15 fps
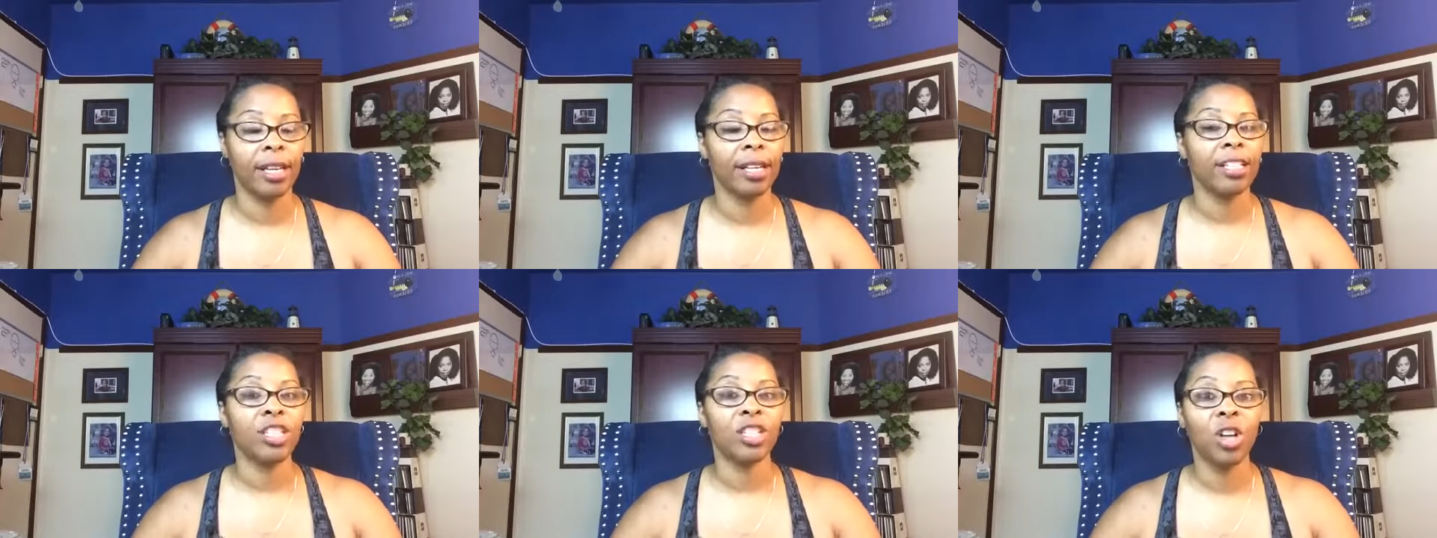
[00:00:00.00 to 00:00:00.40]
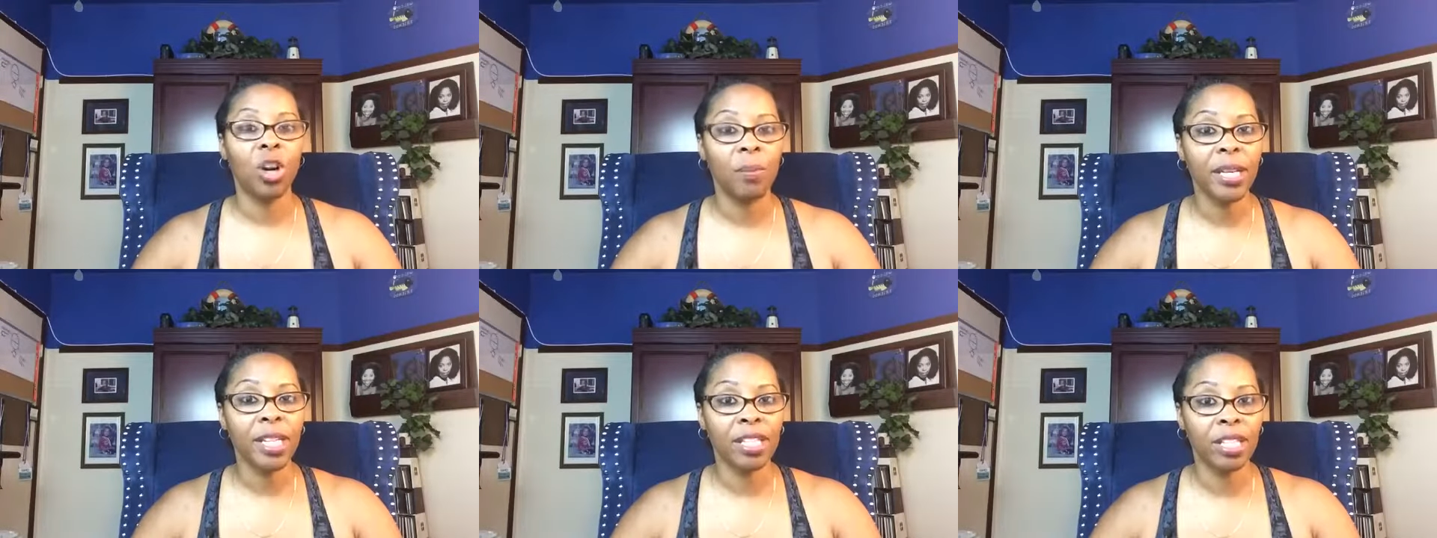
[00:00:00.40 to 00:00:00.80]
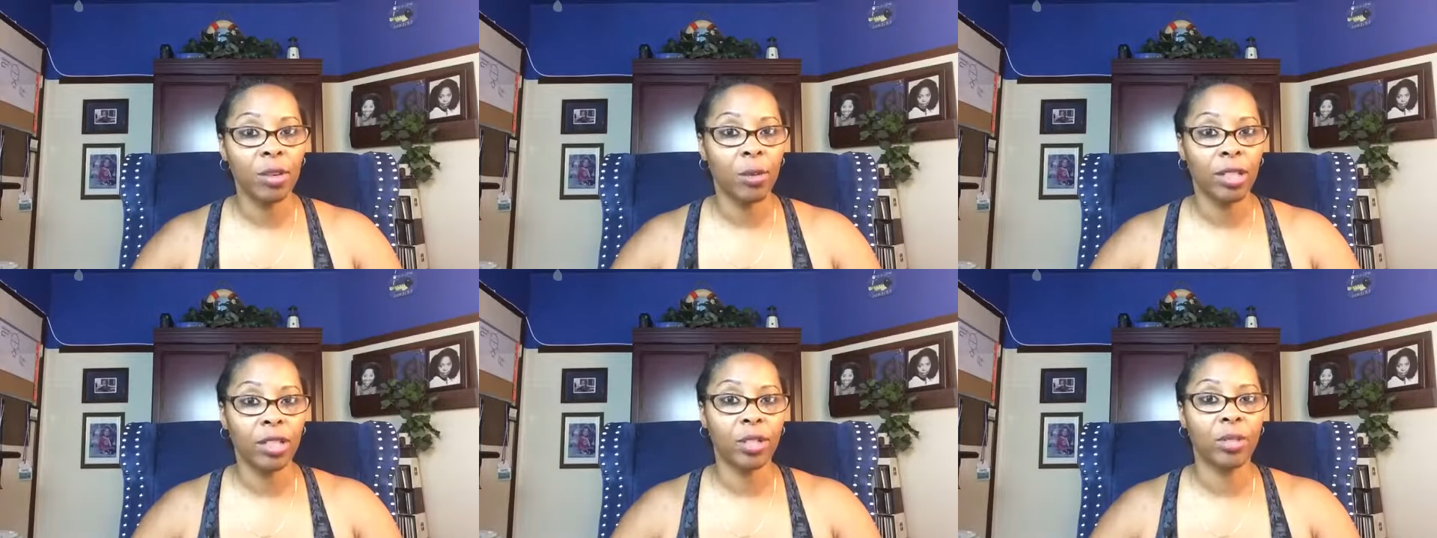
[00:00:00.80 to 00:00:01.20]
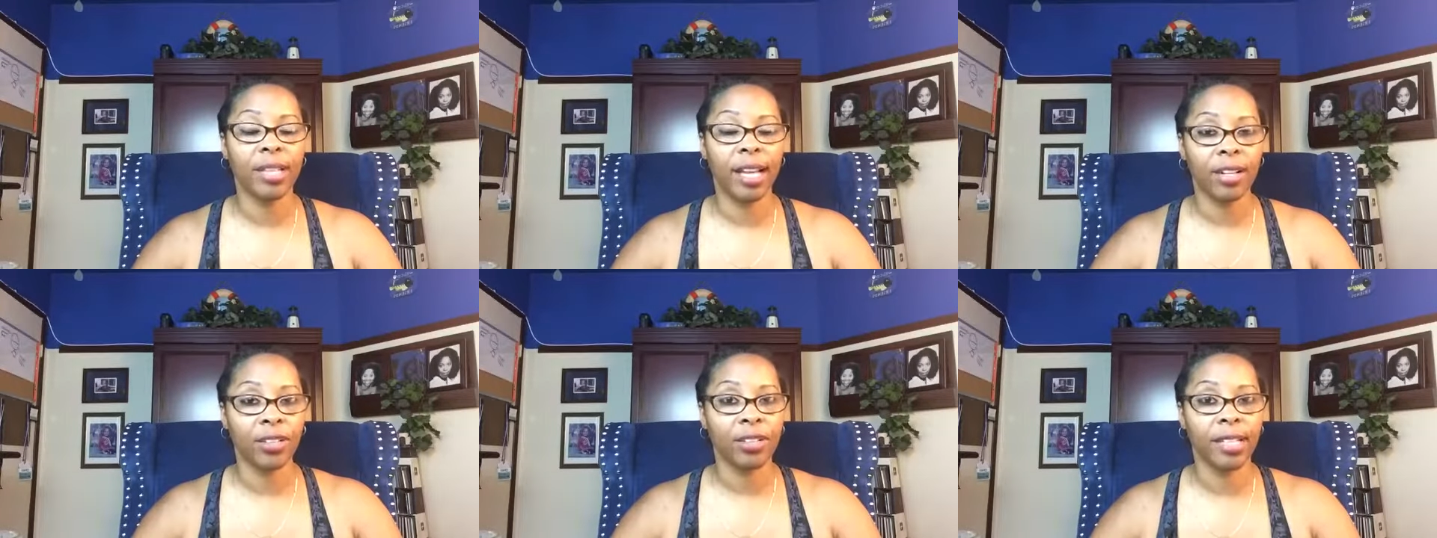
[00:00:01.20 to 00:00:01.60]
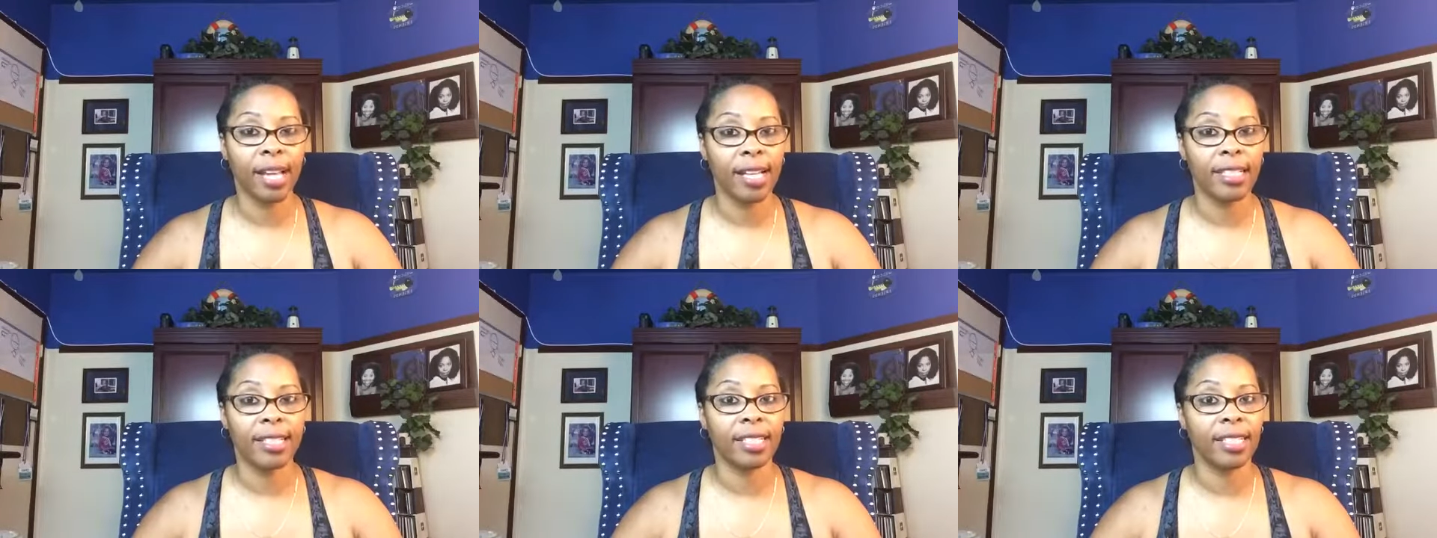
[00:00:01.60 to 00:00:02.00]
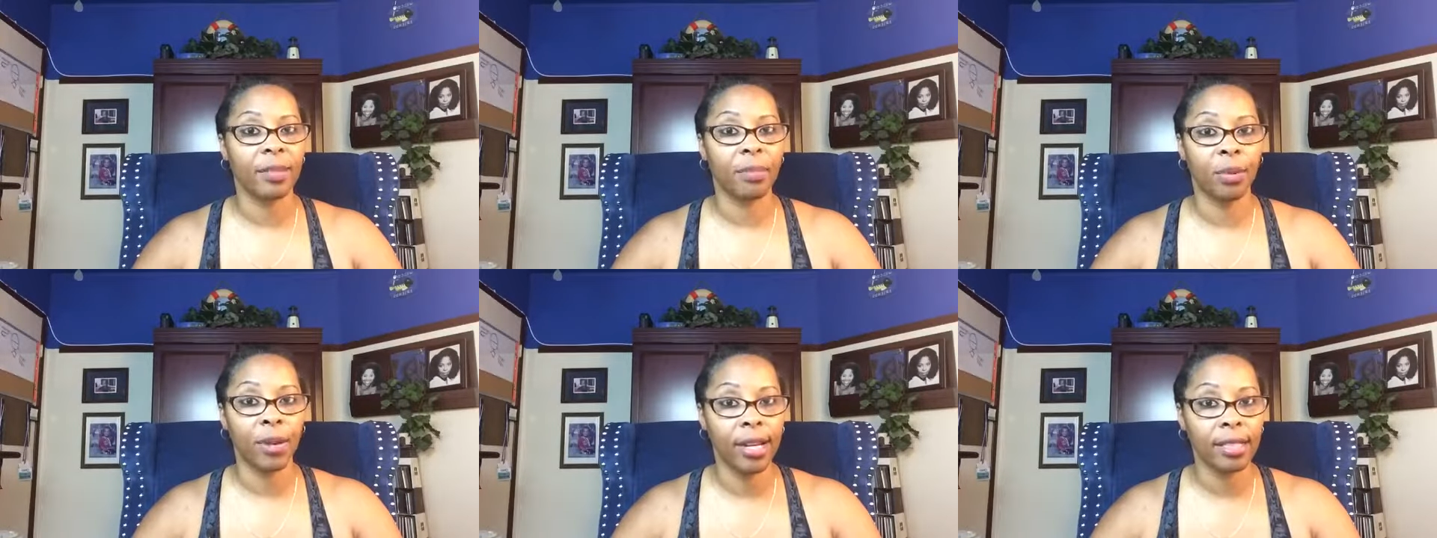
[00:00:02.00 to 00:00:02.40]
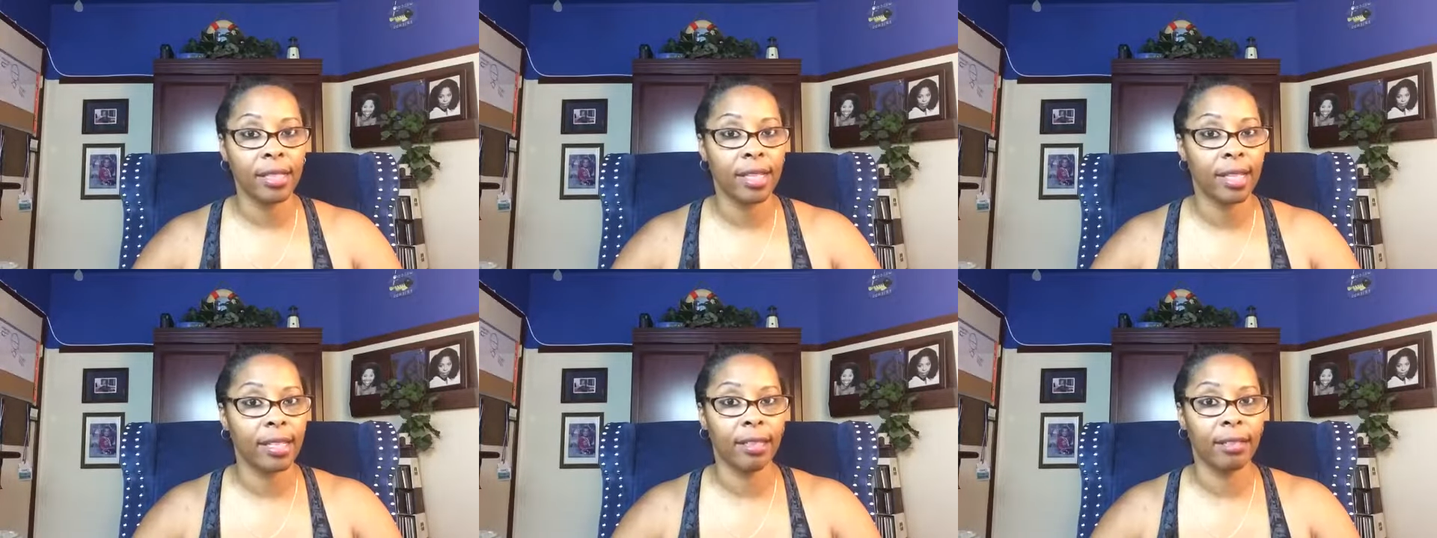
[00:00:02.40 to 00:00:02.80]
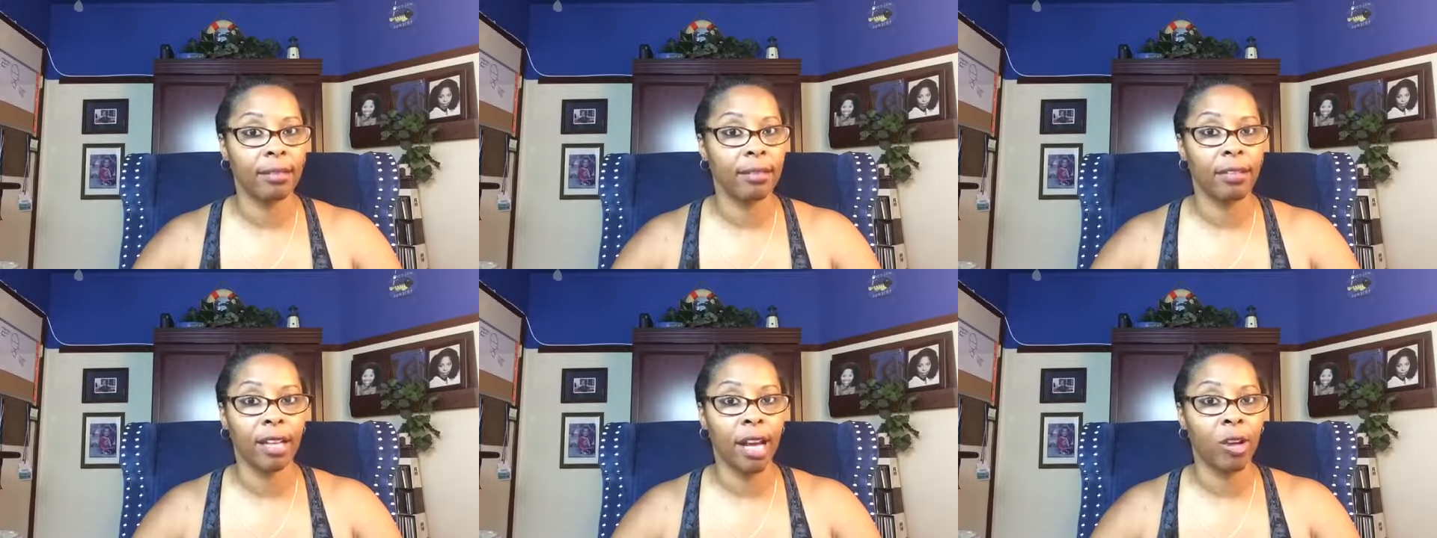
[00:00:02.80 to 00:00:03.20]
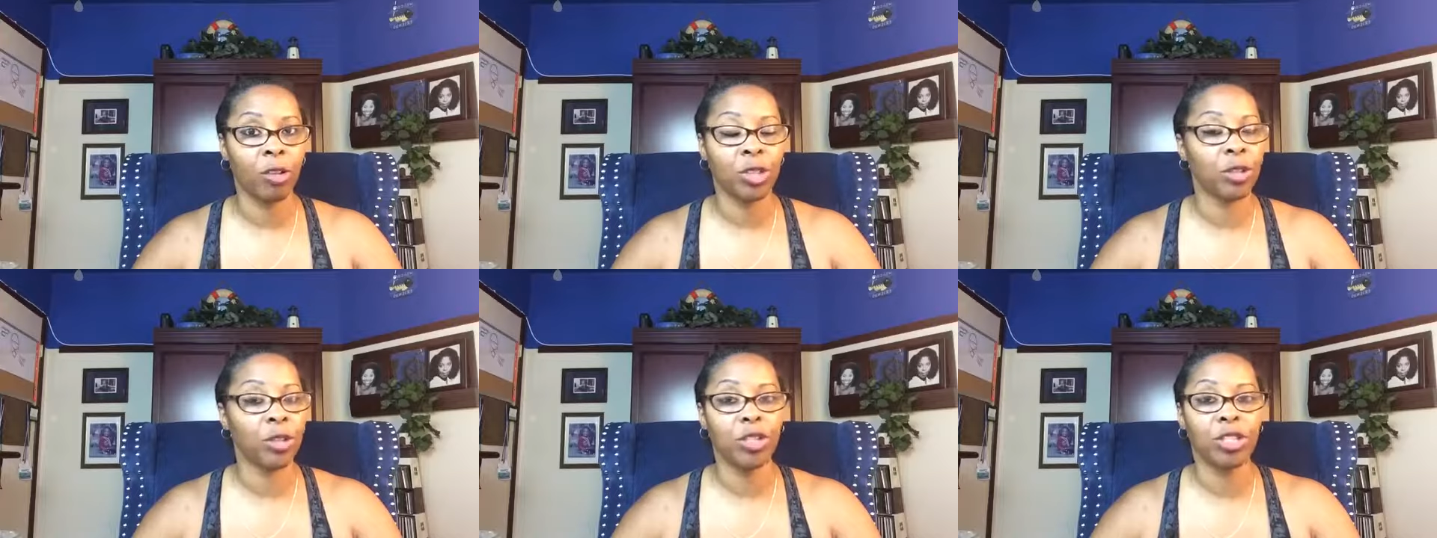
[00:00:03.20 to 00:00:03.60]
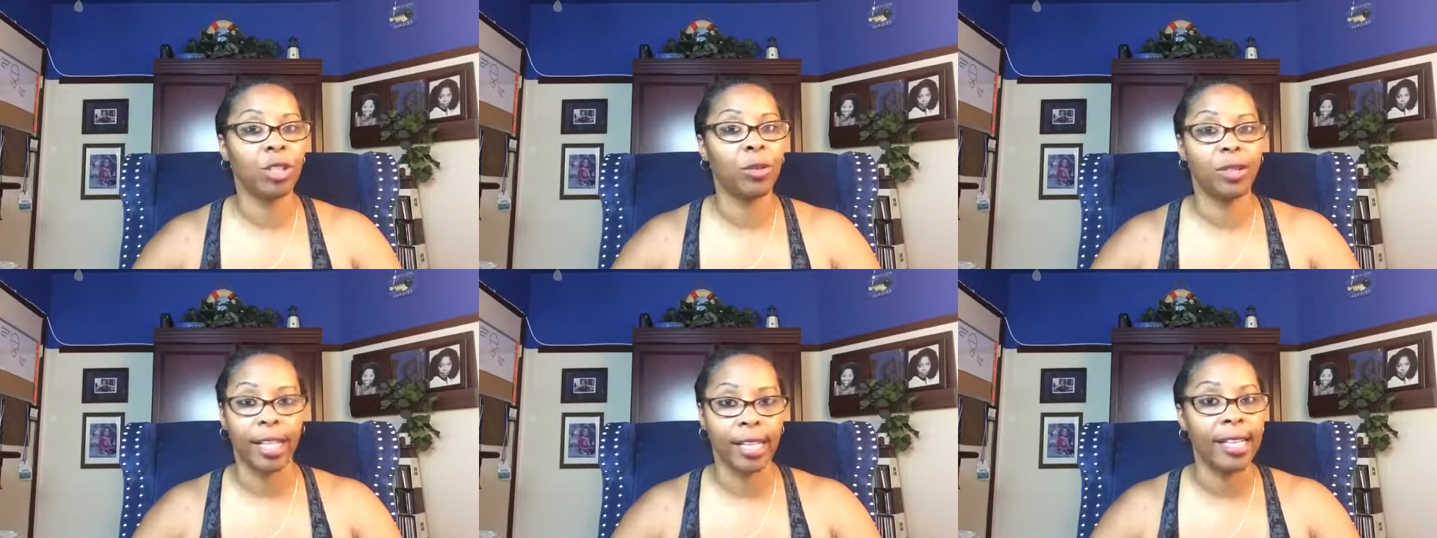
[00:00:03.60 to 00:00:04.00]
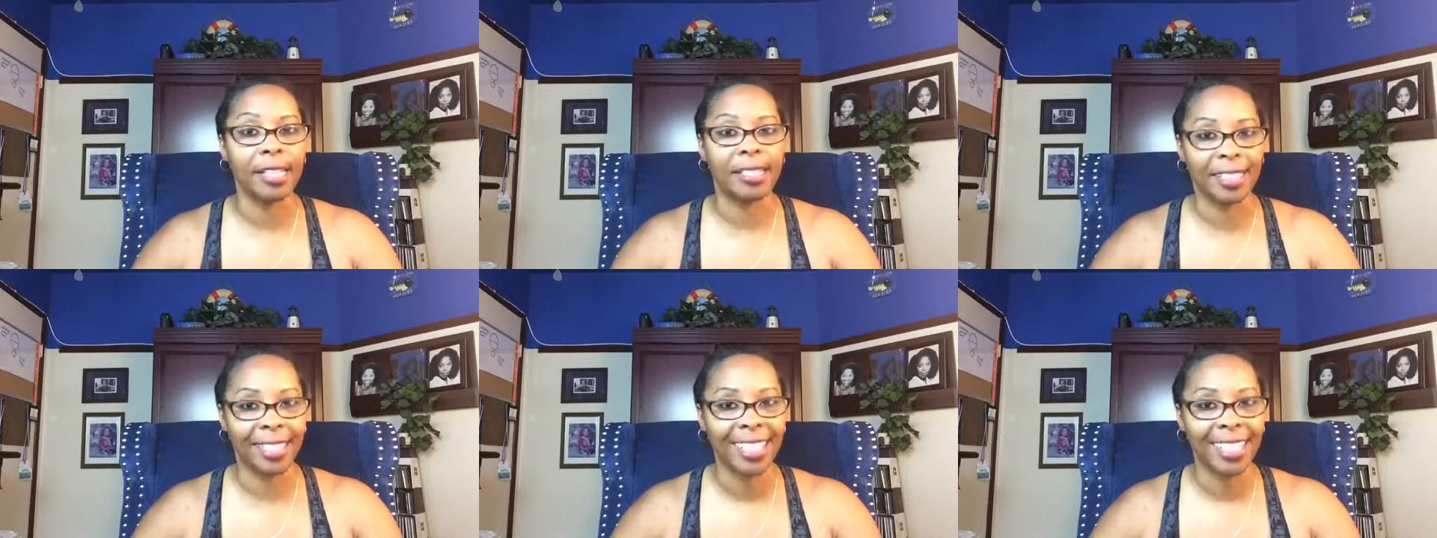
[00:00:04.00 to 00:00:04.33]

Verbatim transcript: Show me someone who's exercising that's depressed, and I'll show you someone that isn't.